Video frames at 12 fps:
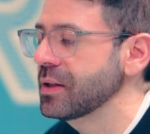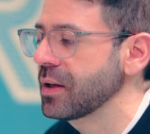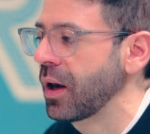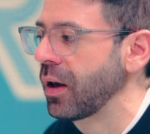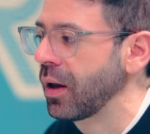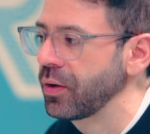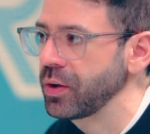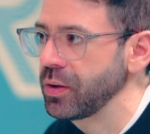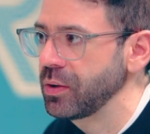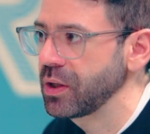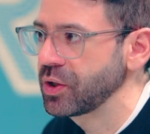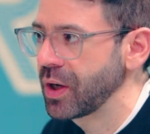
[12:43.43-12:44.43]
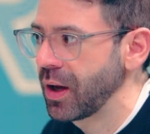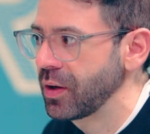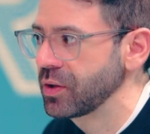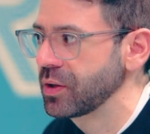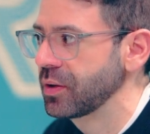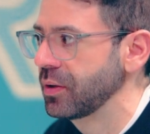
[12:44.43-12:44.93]
is another unique
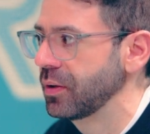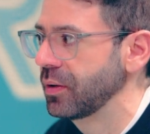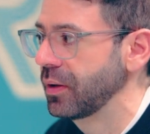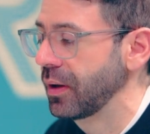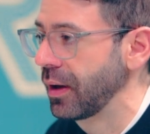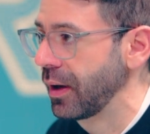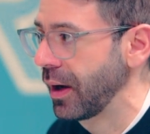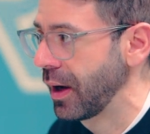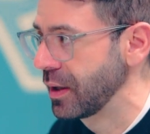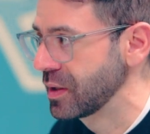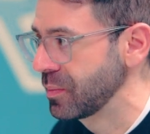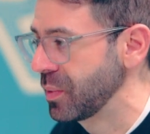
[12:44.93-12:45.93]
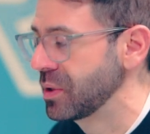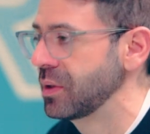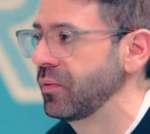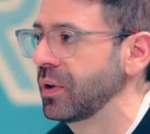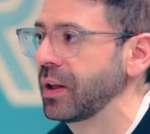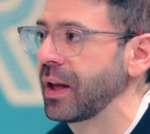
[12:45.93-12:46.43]
challenge I
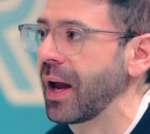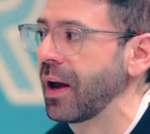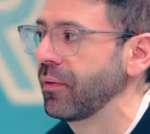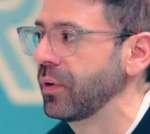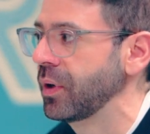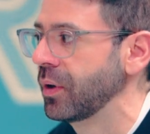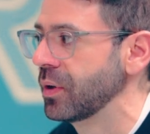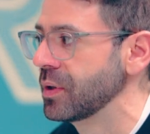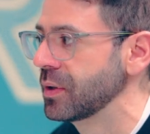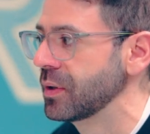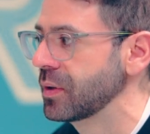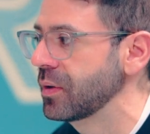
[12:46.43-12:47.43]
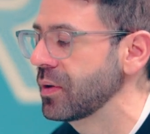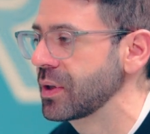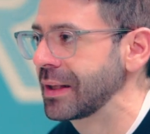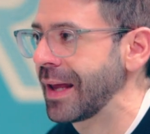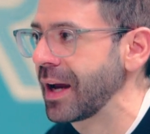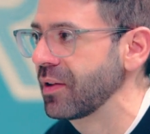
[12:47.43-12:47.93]
specifically have here, is sort of
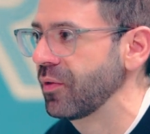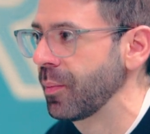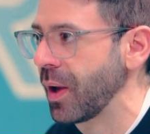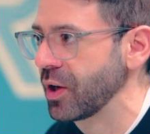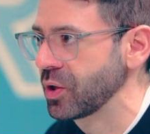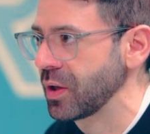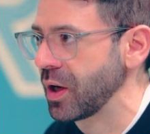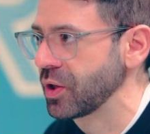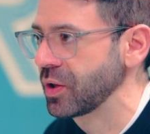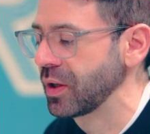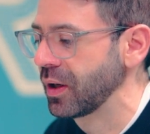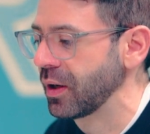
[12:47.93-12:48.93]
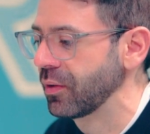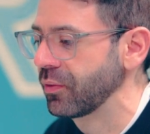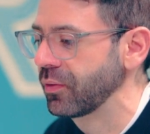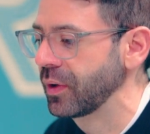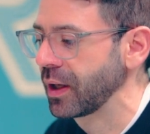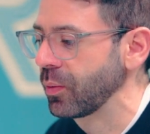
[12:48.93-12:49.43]
this lack of imagination
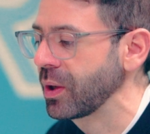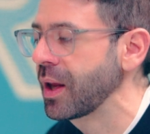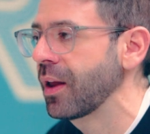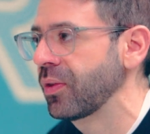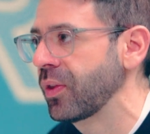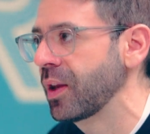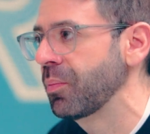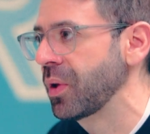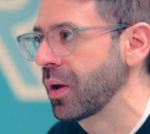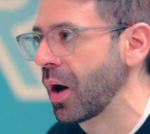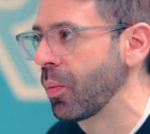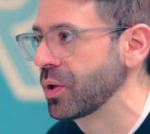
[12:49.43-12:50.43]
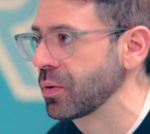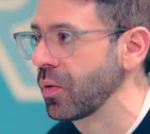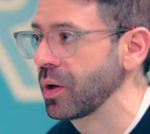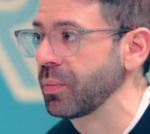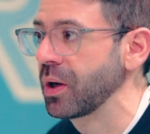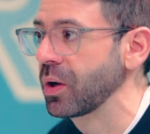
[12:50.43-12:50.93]
of, like, we can't think beyond what's
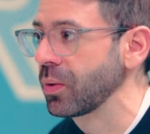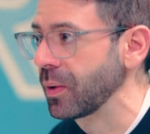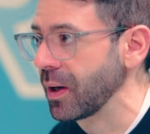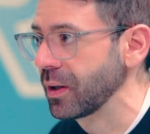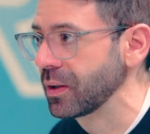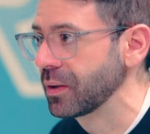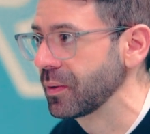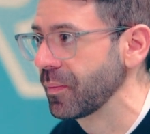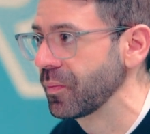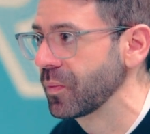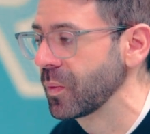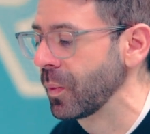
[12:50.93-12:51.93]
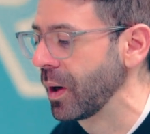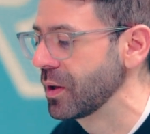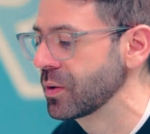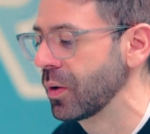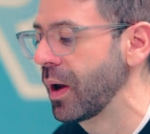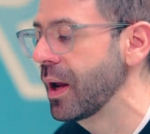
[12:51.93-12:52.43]
already been created, right?
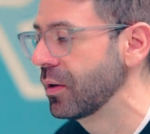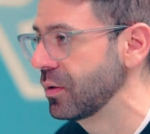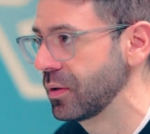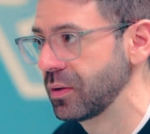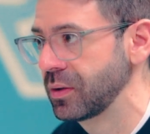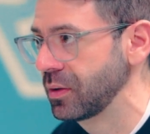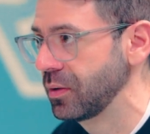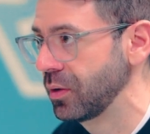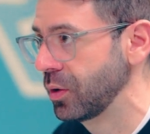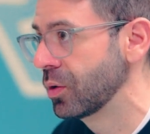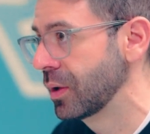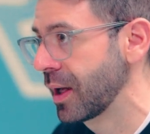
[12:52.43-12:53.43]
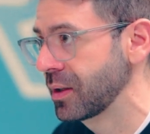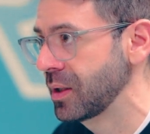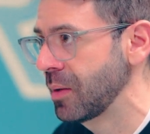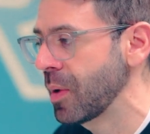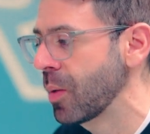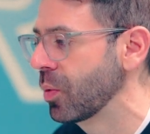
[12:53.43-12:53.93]
So, hey, you're like
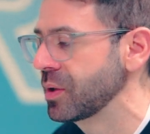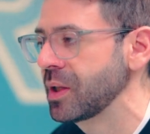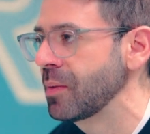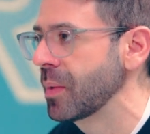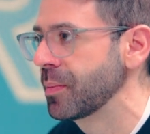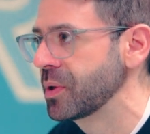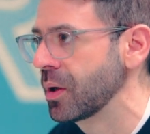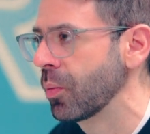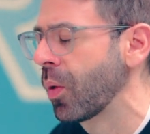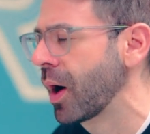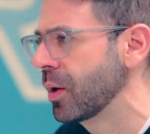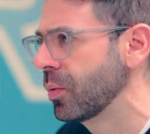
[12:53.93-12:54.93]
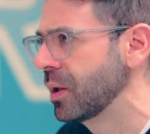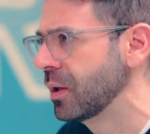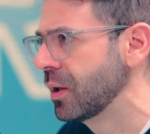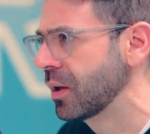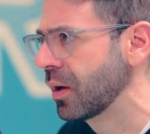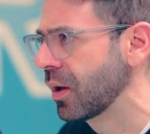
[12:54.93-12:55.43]
TeamLab, well, TeamLab's here. Why do we
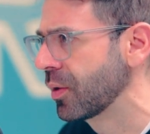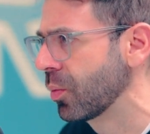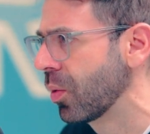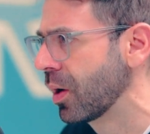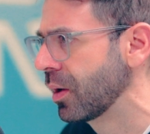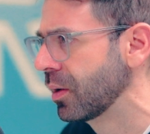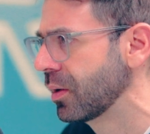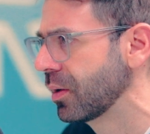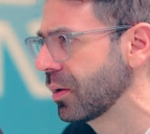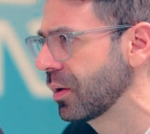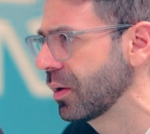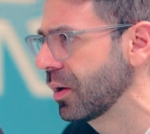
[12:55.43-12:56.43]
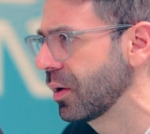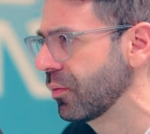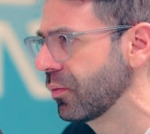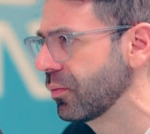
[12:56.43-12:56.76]
need another one of